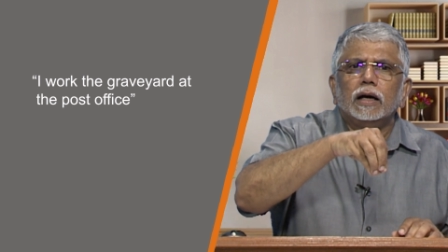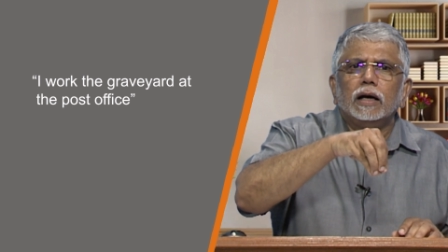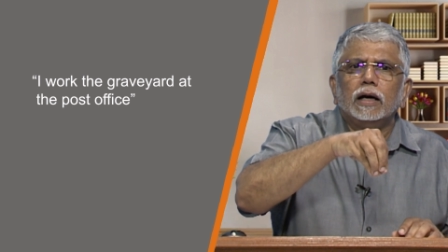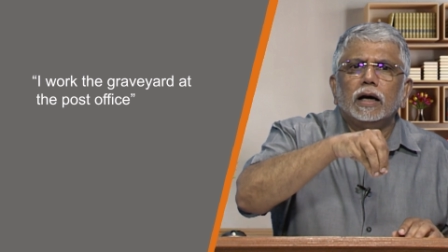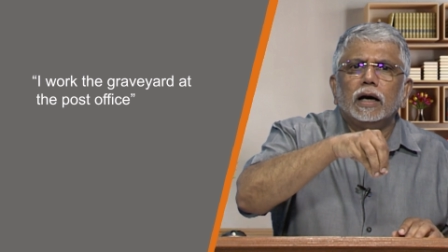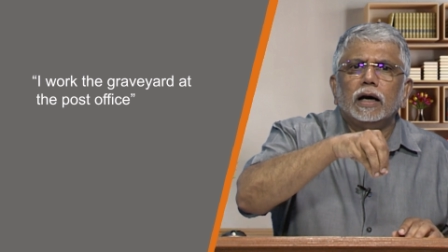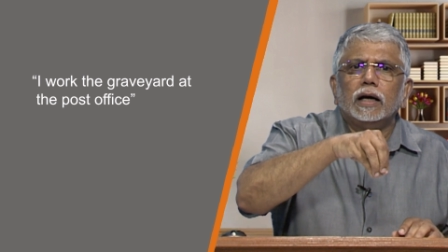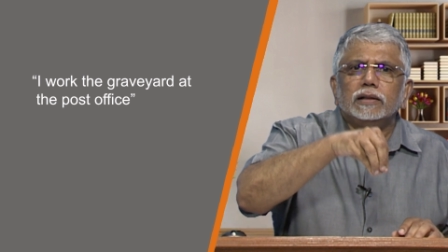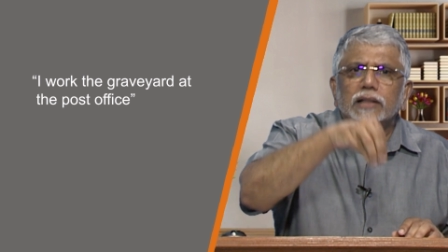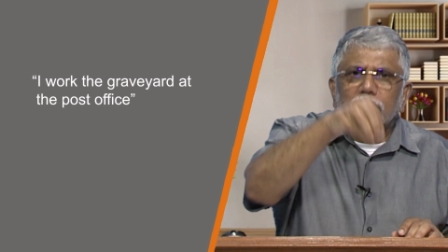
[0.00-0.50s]

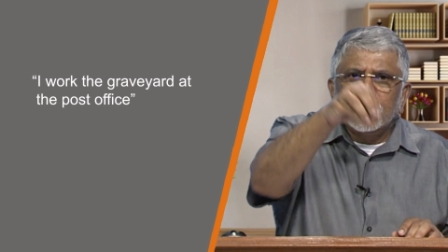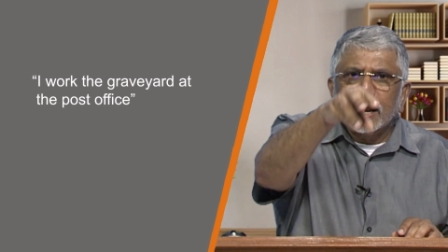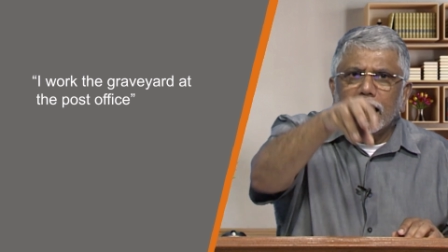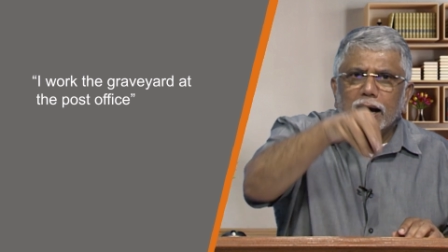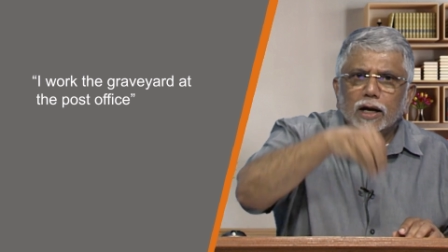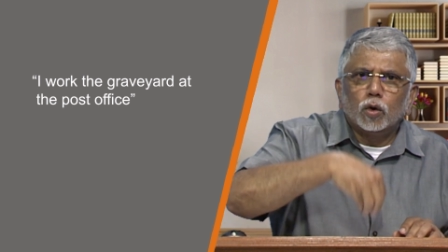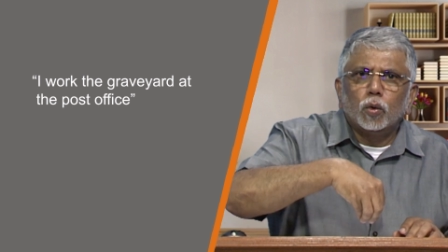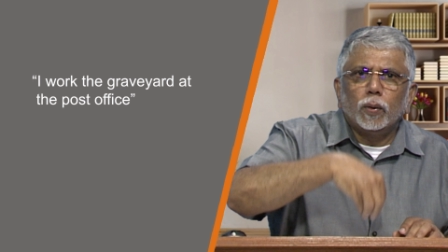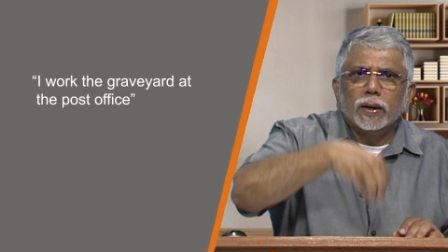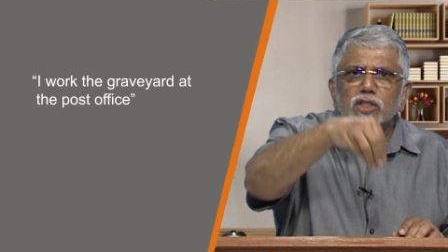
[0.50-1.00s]
uh, the
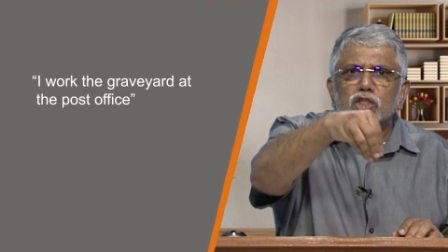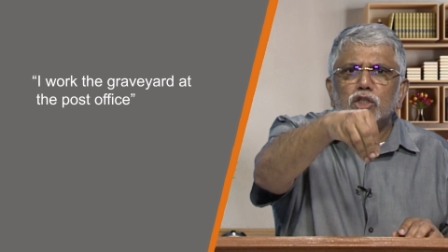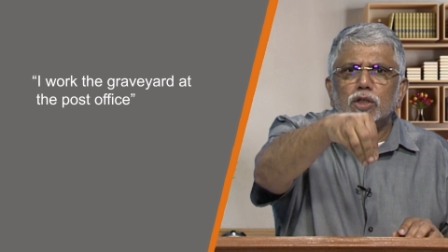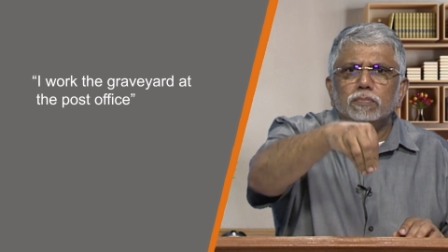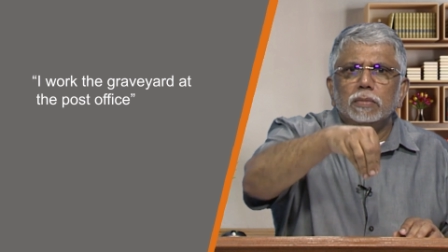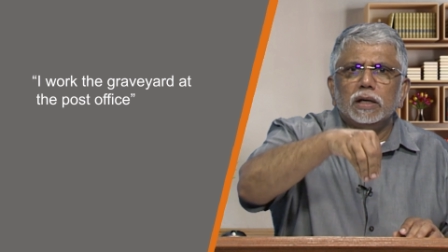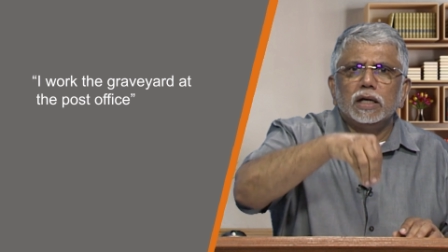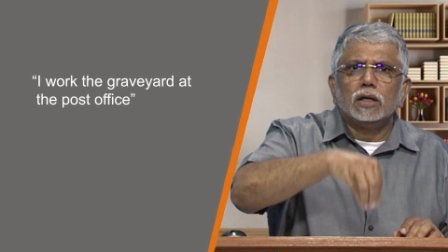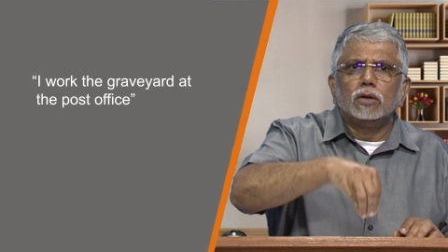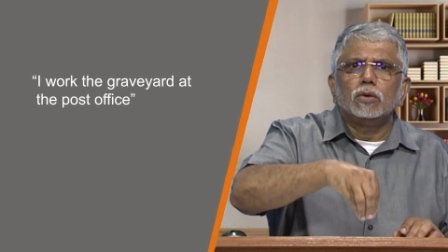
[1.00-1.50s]
language
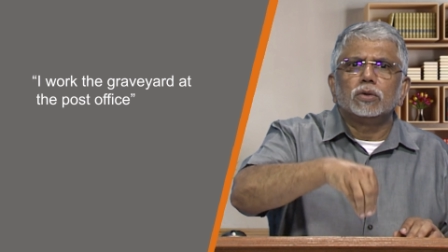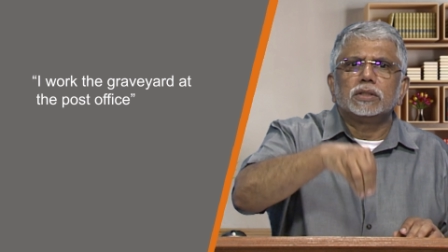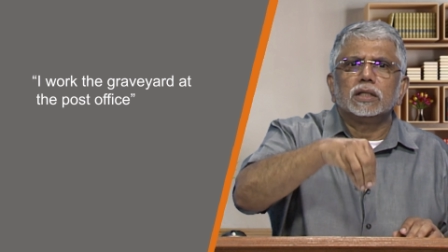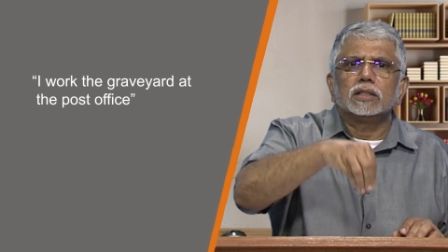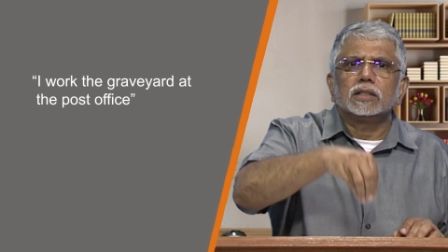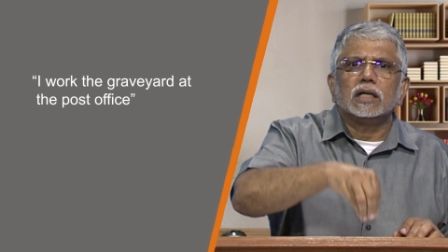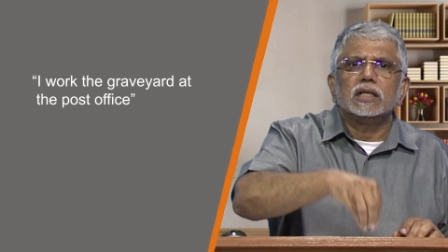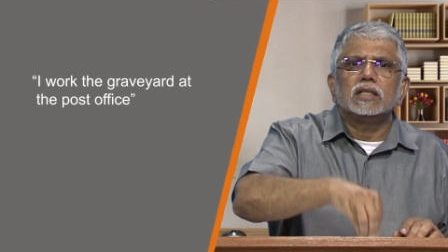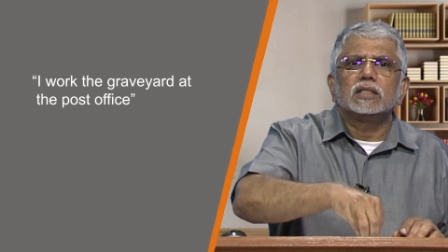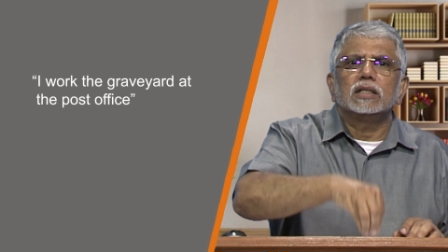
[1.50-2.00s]
being used is
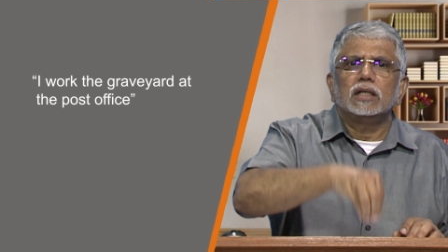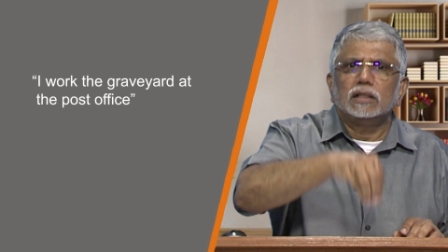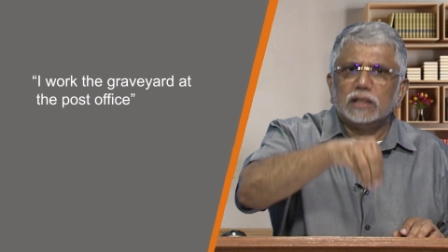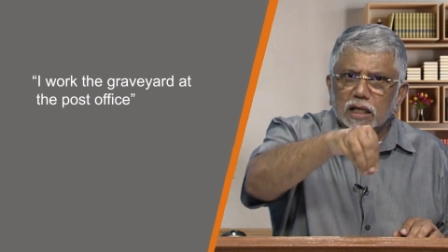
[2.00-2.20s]
concerned.